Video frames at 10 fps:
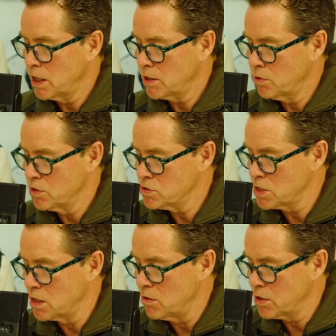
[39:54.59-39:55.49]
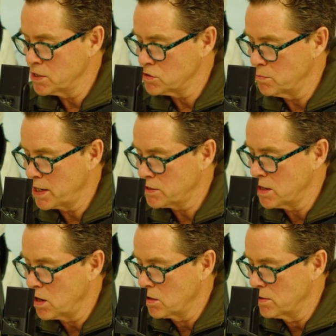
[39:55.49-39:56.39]
like what you said. Okay, so back to
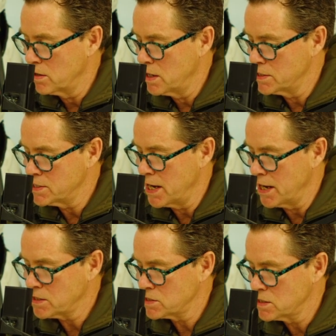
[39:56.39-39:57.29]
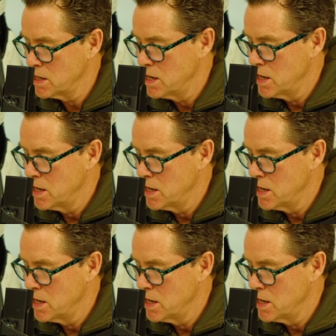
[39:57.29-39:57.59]
the heart yeah. attacks.